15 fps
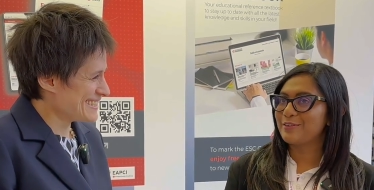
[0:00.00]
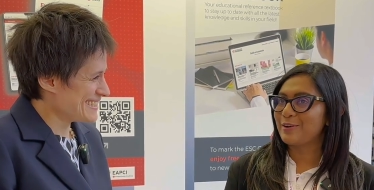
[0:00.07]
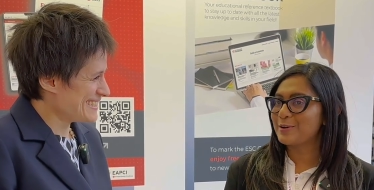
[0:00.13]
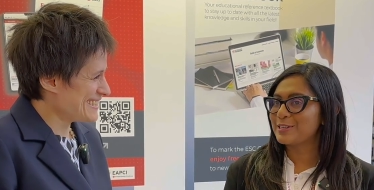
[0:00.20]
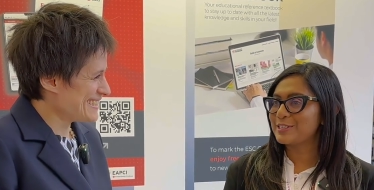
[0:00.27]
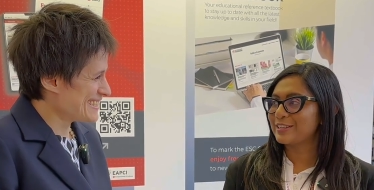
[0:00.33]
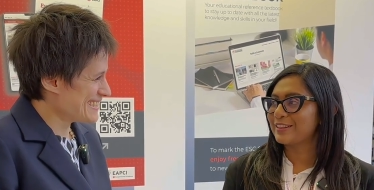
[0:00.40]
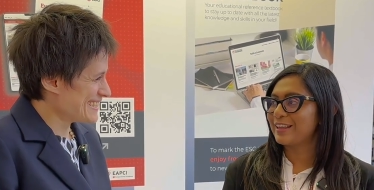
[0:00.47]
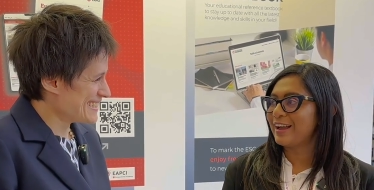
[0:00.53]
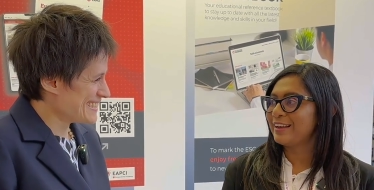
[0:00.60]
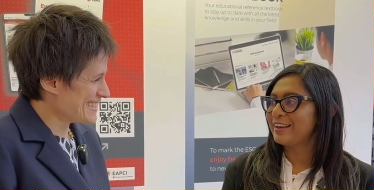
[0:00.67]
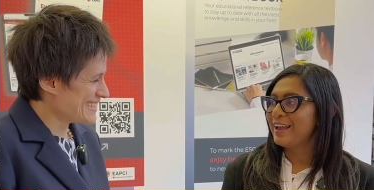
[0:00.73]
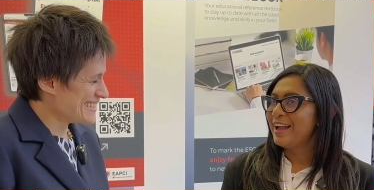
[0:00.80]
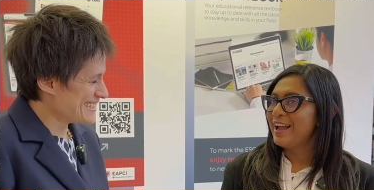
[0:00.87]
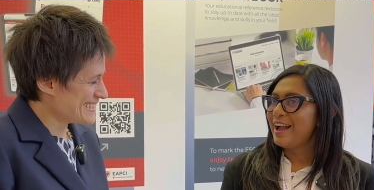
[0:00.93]
Speaker 1: forward to that.
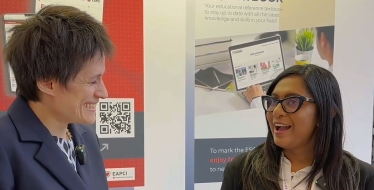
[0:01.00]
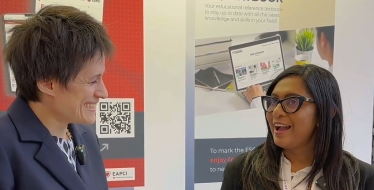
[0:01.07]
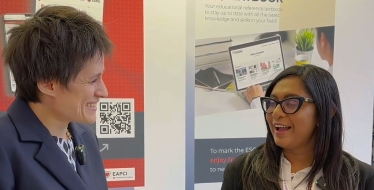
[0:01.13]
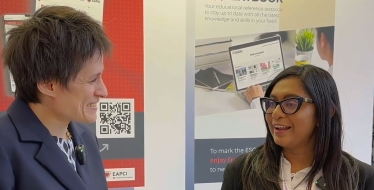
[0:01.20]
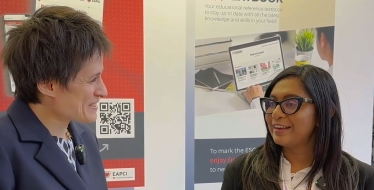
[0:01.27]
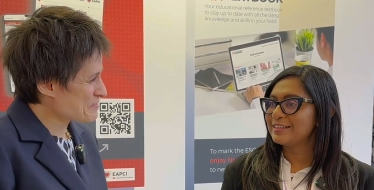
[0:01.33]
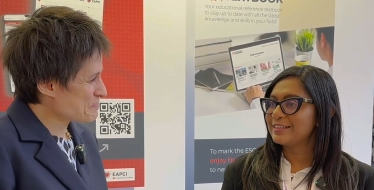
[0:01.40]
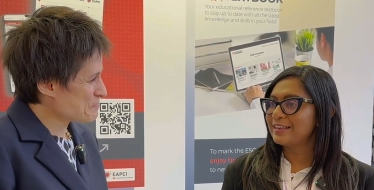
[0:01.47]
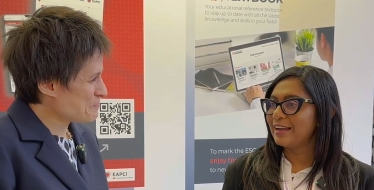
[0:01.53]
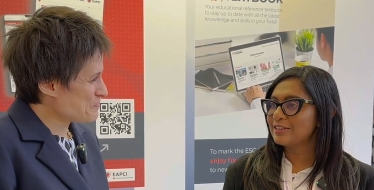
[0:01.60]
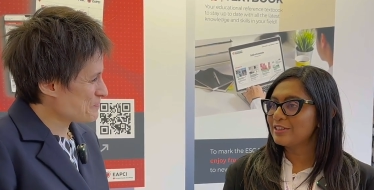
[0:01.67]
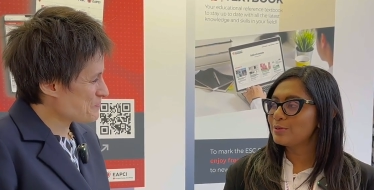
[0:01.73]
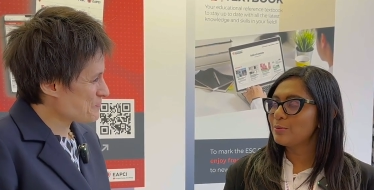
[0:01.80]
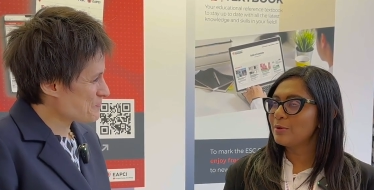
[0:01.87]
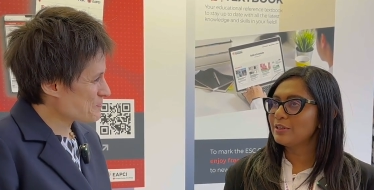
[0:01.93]
And I
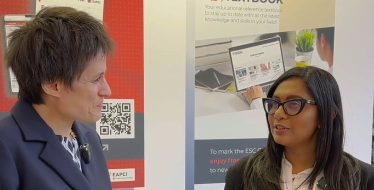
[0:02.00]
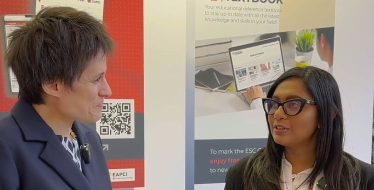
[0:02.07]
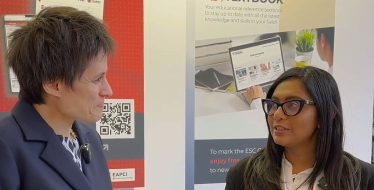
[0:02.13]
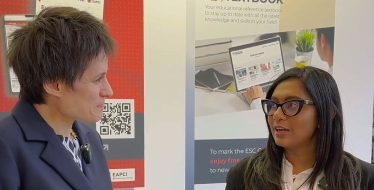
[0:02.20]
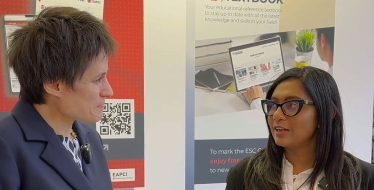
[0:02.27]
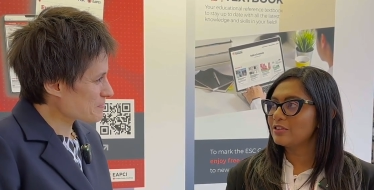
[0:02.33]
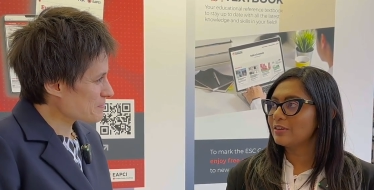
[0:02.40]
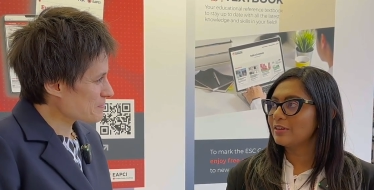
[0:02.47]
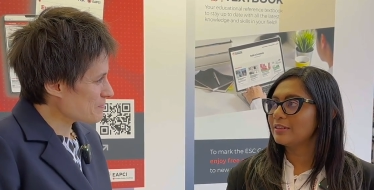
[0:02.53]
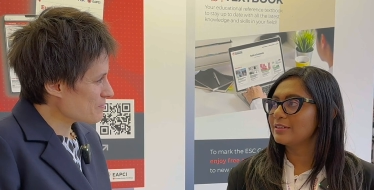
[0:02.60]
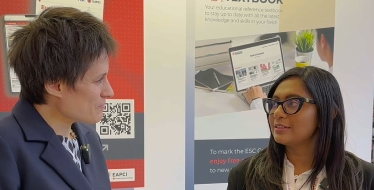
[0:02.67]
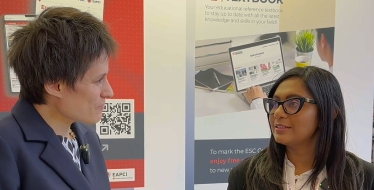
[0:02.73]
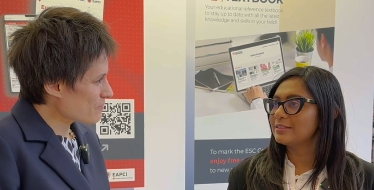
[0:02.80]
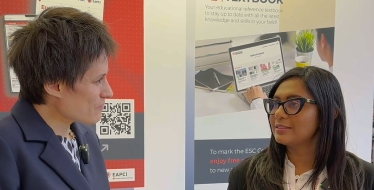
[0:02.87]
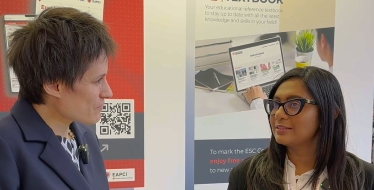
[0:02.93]
just wanted to touch on
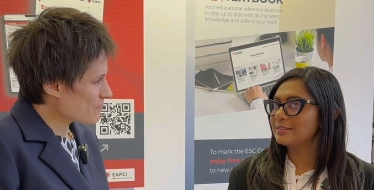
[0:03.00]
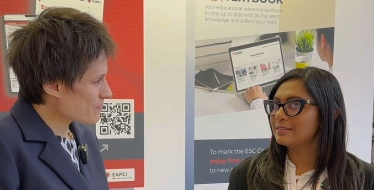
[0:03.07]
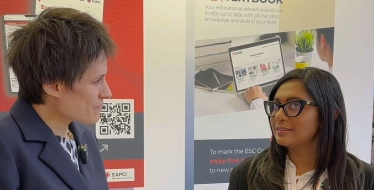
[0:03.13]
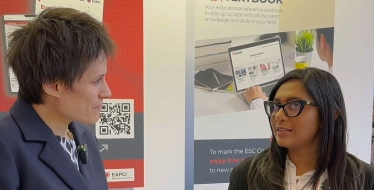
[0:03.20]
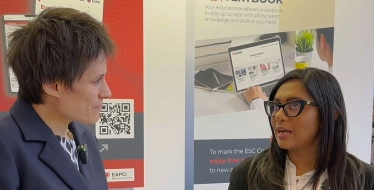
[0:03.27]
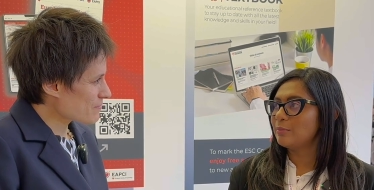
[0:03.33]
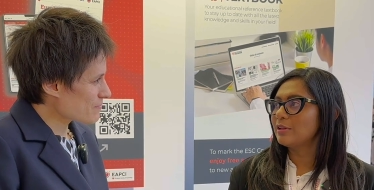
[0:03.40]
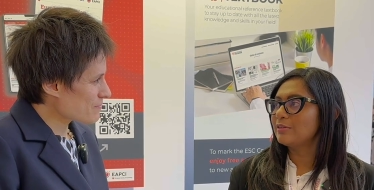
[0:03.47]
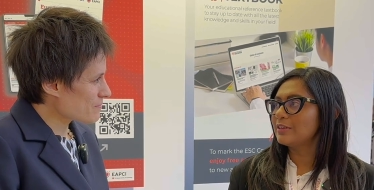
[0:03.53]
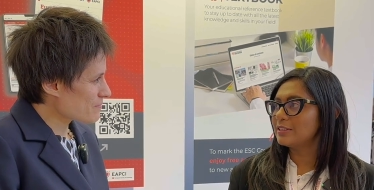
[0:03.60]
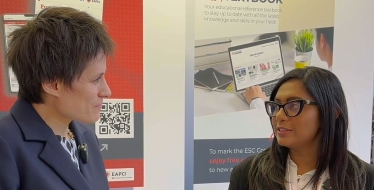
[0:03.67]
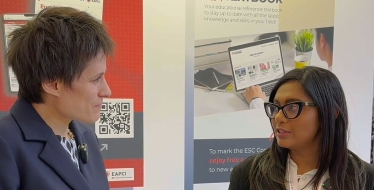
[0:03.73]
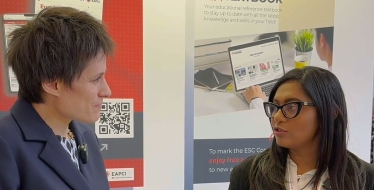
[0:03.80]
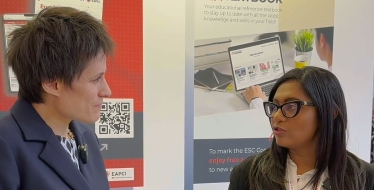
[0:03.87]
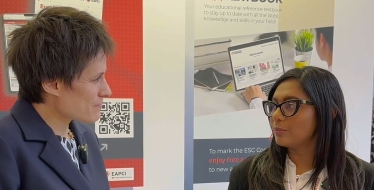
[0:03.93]
this double
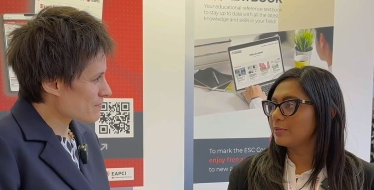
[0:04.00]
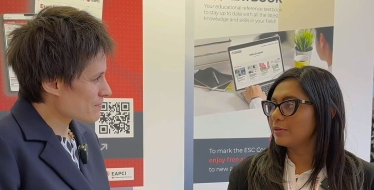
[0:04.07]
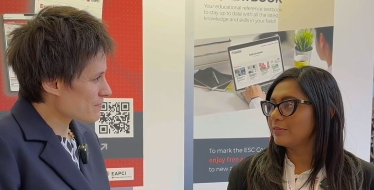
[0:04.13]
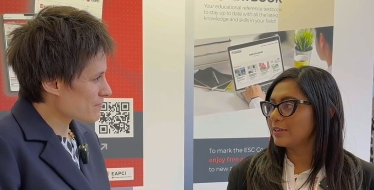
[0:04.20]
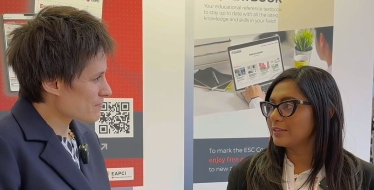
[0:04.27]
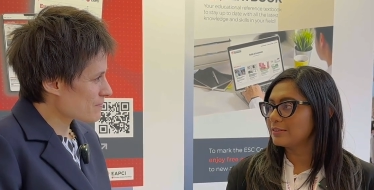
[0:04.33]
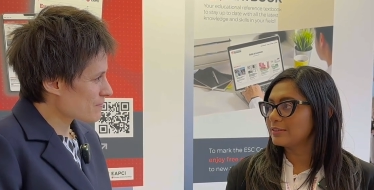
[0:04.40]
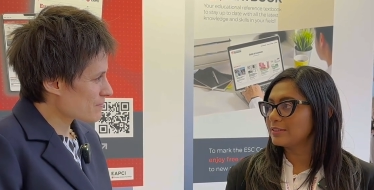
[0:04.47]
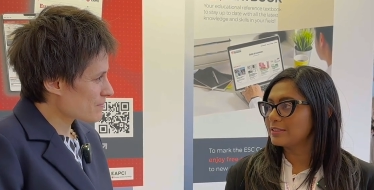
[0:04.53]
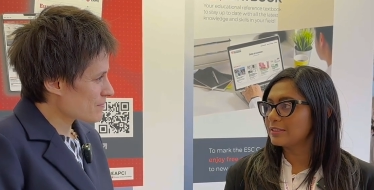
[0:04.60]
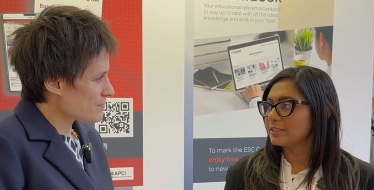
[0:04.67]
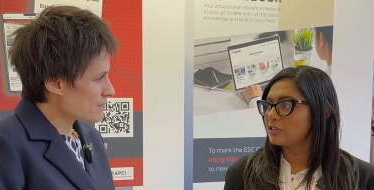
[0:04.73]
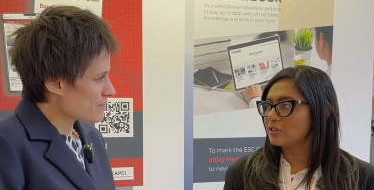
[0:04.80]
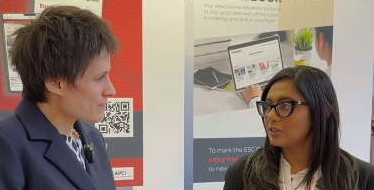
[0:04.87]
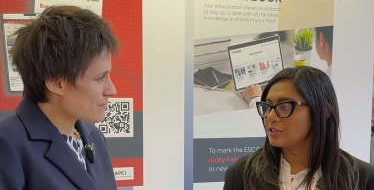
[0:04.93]
versus triple vessel
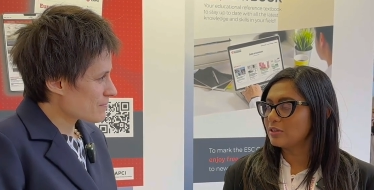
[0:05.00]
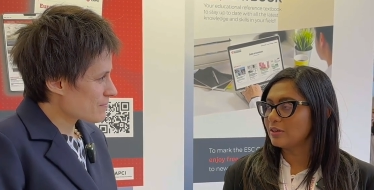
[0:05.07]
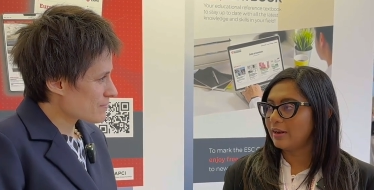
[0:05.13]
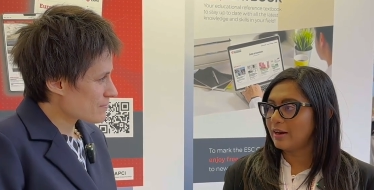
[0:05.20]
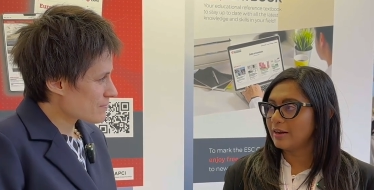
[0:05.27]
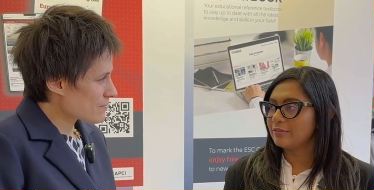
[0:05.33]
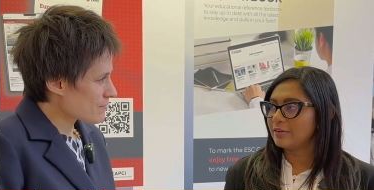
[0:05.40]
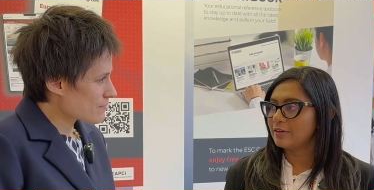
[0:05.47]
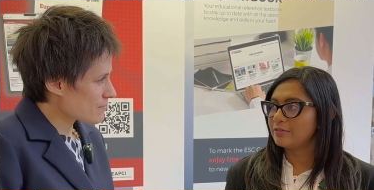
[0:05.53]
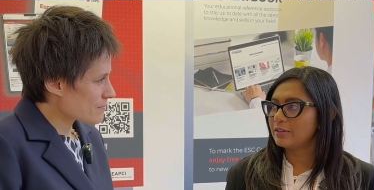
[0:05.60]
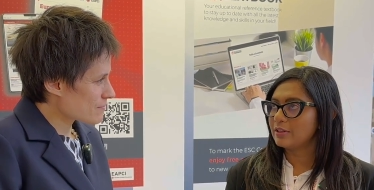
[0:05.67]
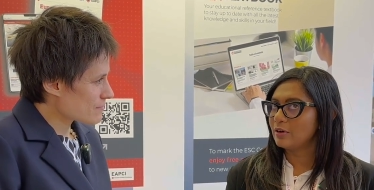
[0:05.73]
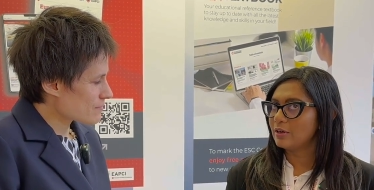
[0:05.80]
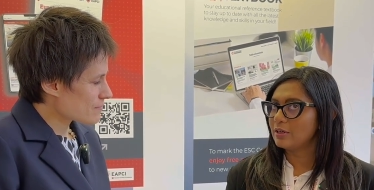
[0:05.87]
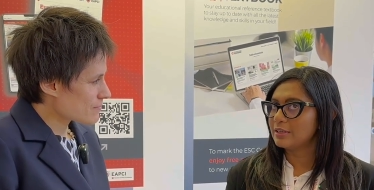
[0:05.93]
disease, just to clarify for
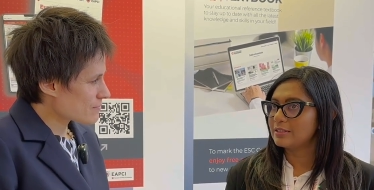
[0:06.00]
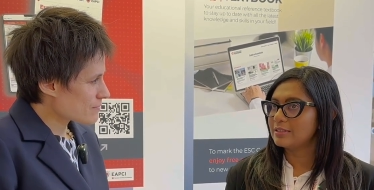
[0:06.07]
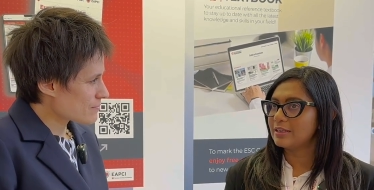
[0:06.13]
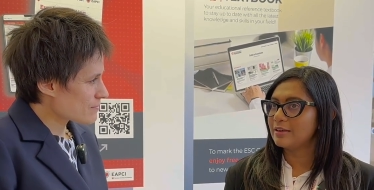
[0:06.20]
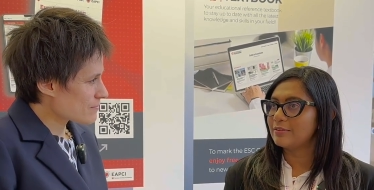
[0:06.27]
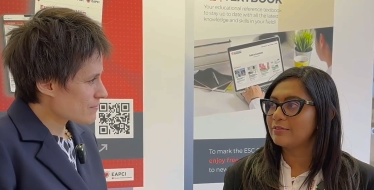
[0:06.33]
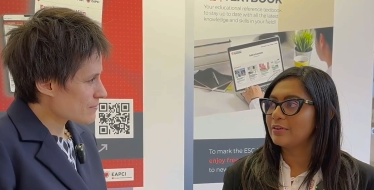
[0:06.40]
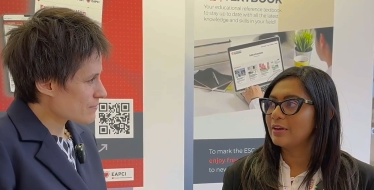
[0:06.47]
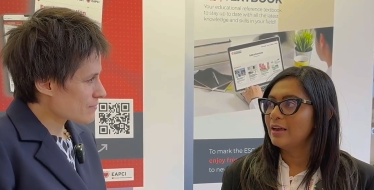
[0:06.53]
the audience, if